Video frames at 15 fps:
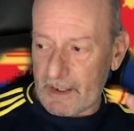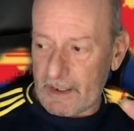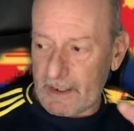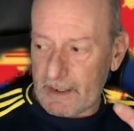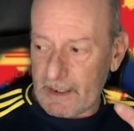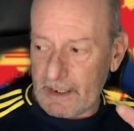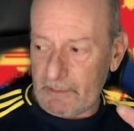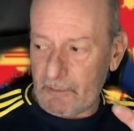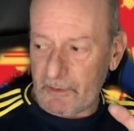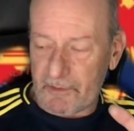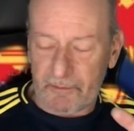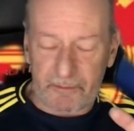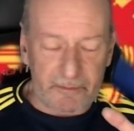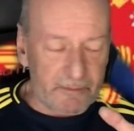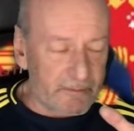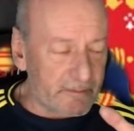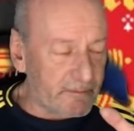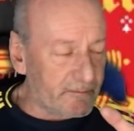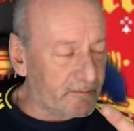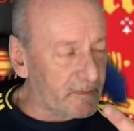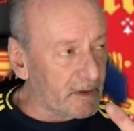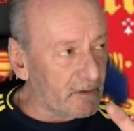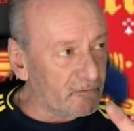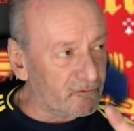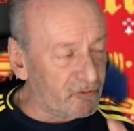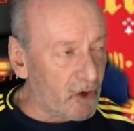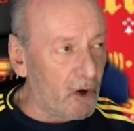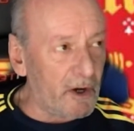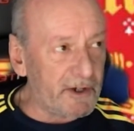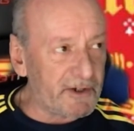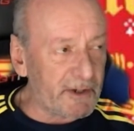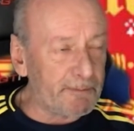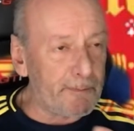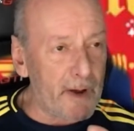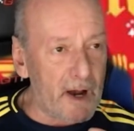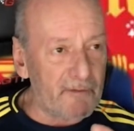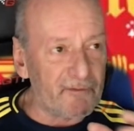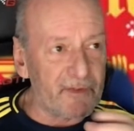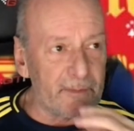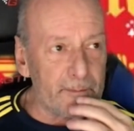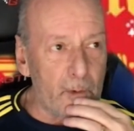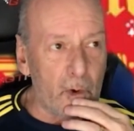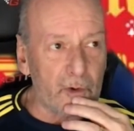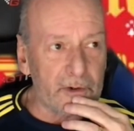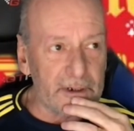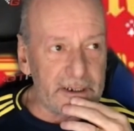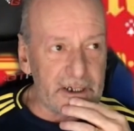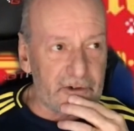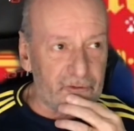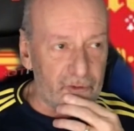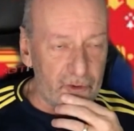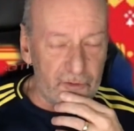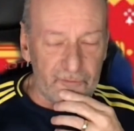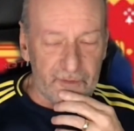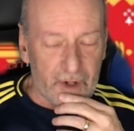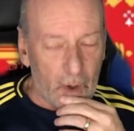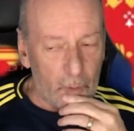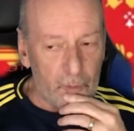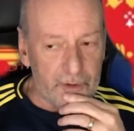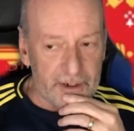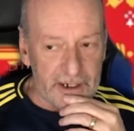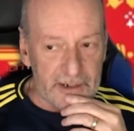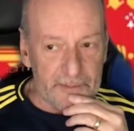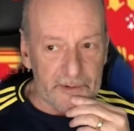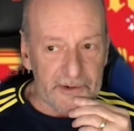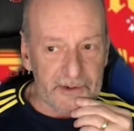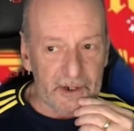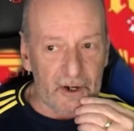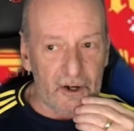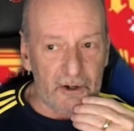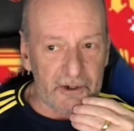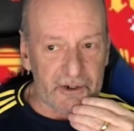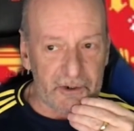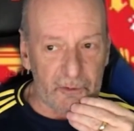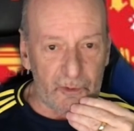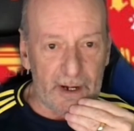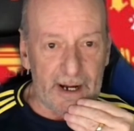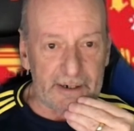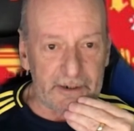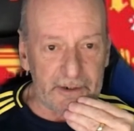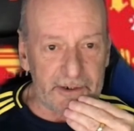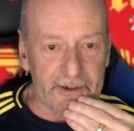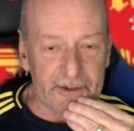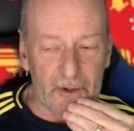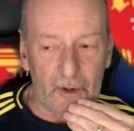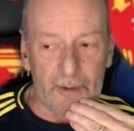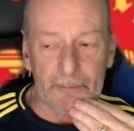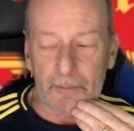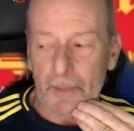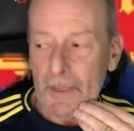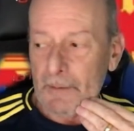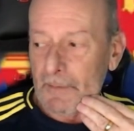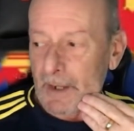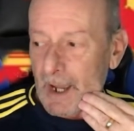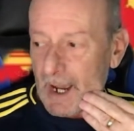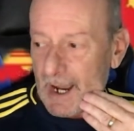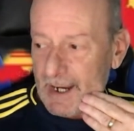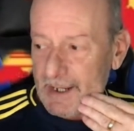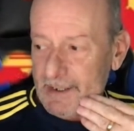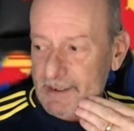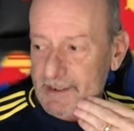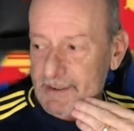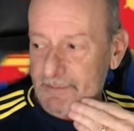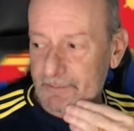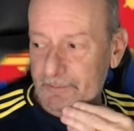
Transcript: he would rise above the motley crew of goalkeepers that Arsenal had at the time. And